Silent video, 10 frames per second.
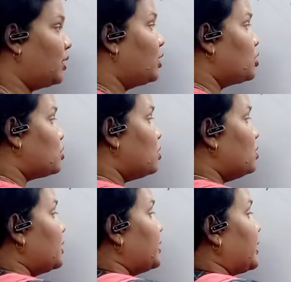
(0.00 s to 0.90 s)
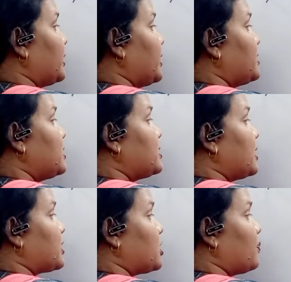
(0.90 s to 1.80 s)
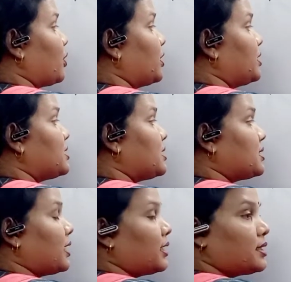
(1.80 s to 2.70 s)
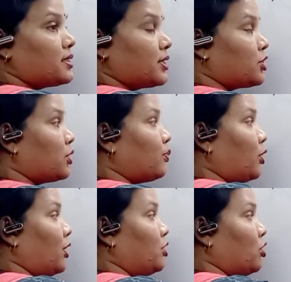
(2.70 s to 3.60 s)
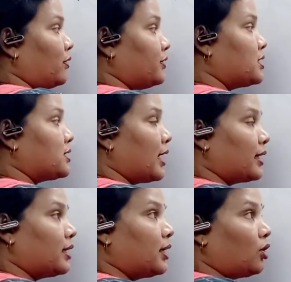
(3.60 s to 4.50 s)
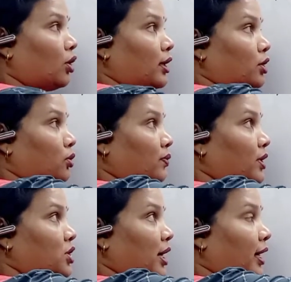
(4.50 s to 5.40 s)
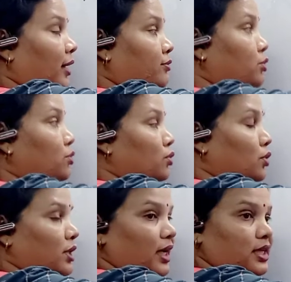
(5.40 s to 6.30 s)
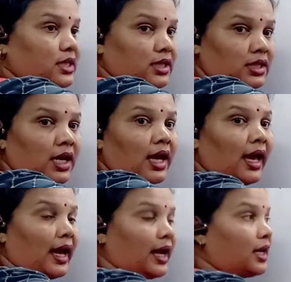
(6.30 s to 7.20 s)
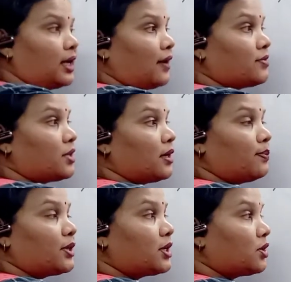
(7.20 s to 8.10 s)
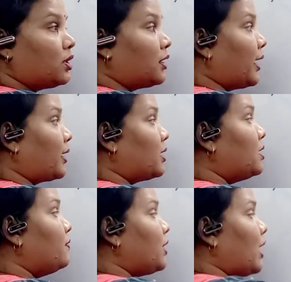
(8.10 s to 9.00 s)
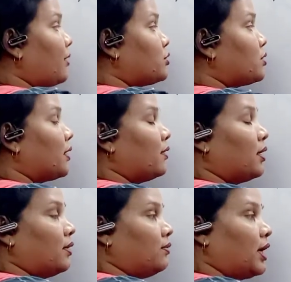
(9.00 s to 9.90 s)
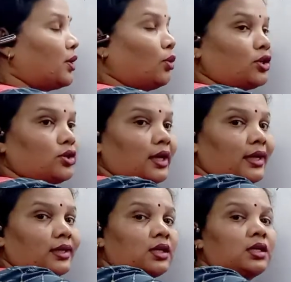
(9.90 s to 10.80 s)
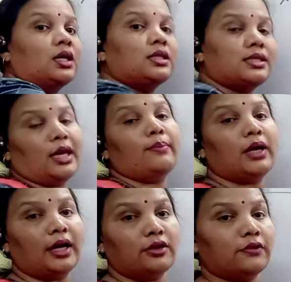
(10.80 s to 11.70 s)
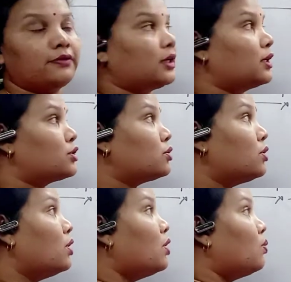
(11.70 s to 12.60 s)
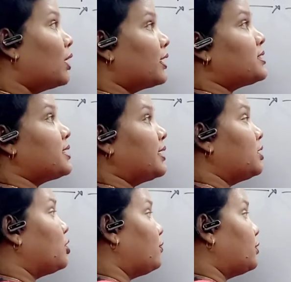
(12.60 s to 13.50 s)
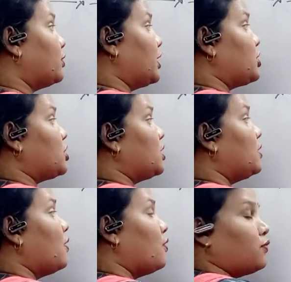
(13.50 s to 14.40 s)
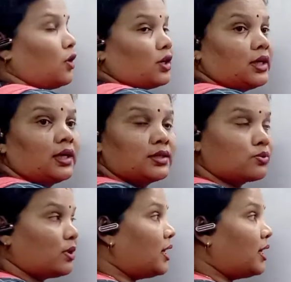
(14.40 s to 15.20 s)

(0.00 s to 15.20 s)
So that intersection point, this is the intersection point of this diagonal according to which I have to rotate it, and after a particular angle we have to get we are going to get a same kind of figure. So what is center of rotation for the square?